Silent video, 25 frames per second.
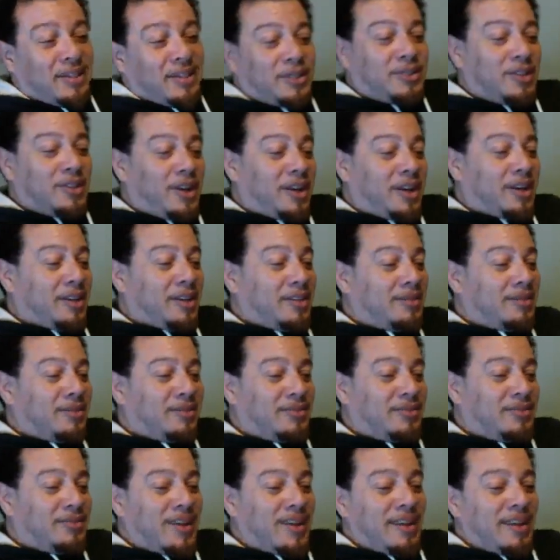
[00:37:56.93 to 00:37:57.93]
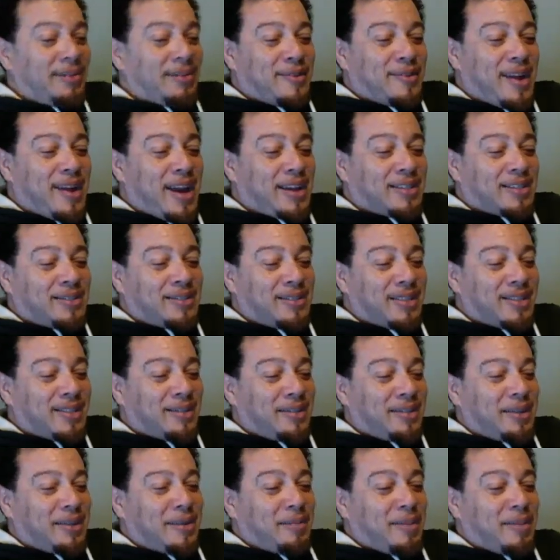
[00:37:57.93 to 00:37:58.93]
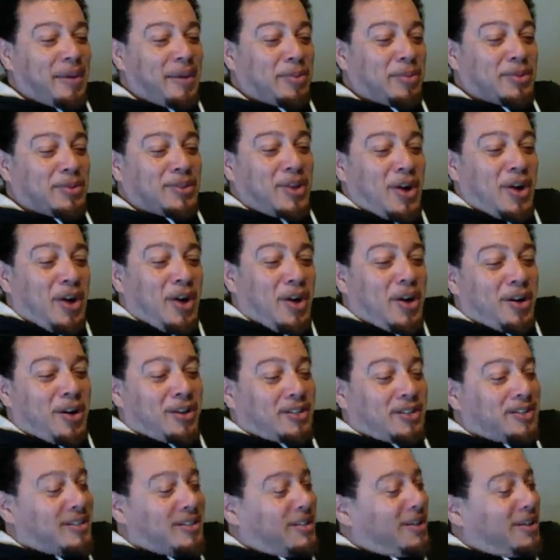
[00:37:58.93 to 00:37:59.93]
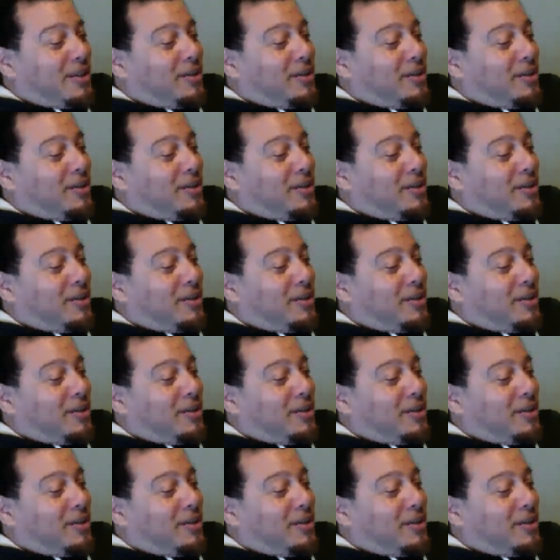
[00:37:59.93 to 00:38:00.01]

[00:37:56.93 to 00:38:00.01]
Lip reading: You talking 5 racks, people's cars,